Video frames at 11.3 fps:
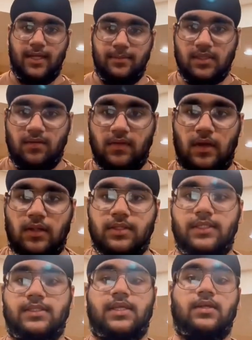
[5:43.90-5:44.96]
types of
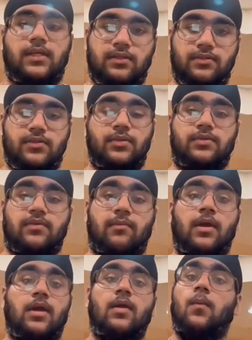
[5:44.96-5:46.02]
colonies that you get to choose from.
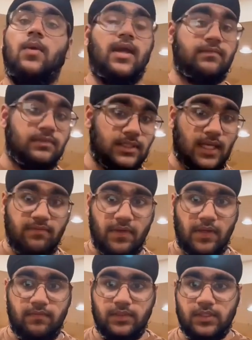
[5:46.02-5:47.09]
We have safe
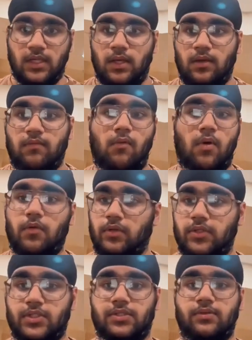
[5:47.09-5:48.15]
havens for
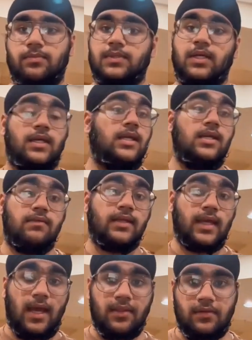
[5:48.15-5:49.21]
religious groups, even
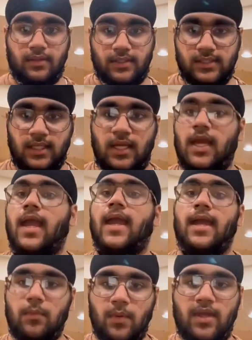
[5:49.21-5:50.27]
Catholics,
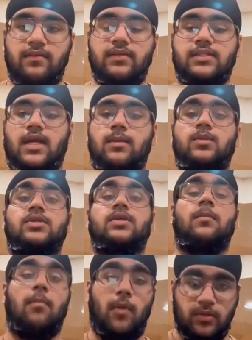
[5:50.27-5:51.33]
and we have established
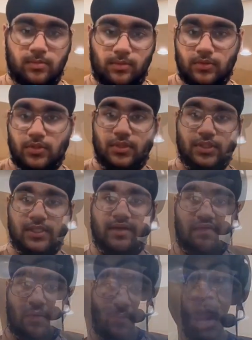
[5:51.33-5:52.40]
multiple churches
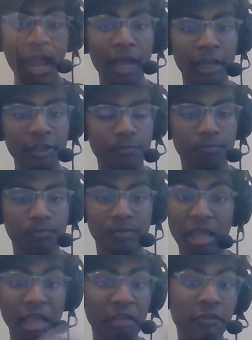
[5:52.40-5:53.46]
everywhere. And
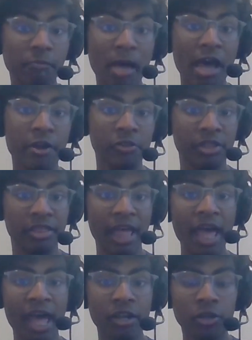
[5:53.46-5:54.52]
even better than
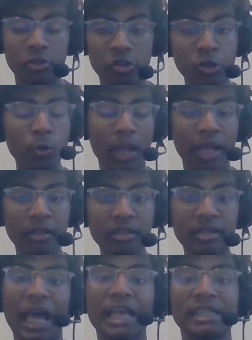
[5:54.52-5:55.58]
that, New
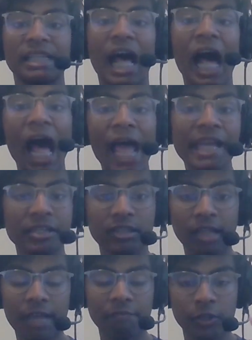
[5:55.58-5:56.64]
England has the highest
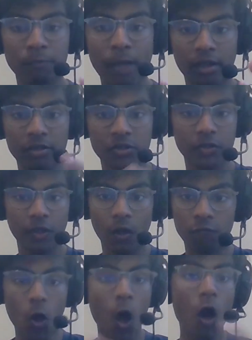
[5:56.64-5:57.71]
life expectancy
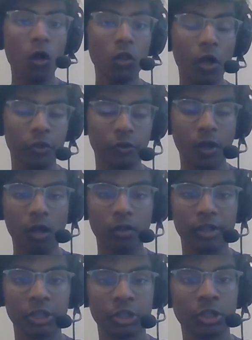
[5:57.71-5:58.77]
of all other
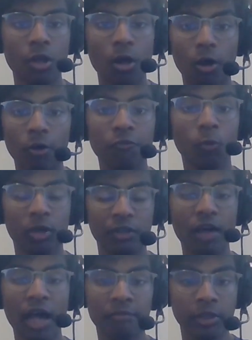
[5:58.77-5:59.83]
colonies of
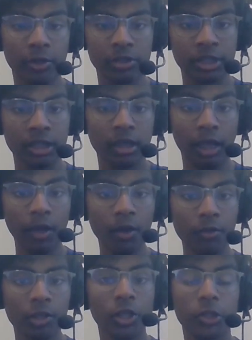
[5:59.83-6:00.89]
forty-five years.
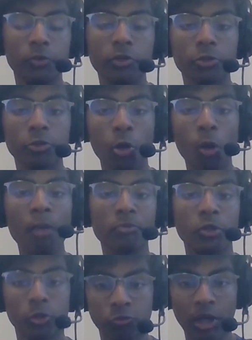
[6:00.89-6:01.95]
Here, you can grow up
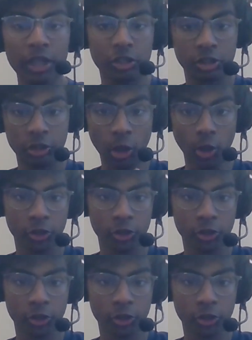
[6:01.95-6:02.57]
to raise your